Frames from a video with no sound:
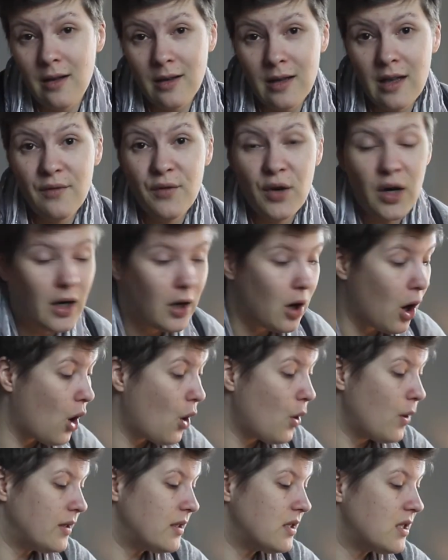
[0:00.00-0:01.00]
give it a
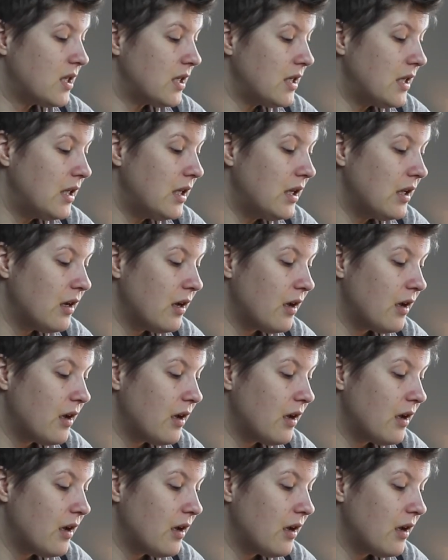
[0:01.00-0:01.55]
go and see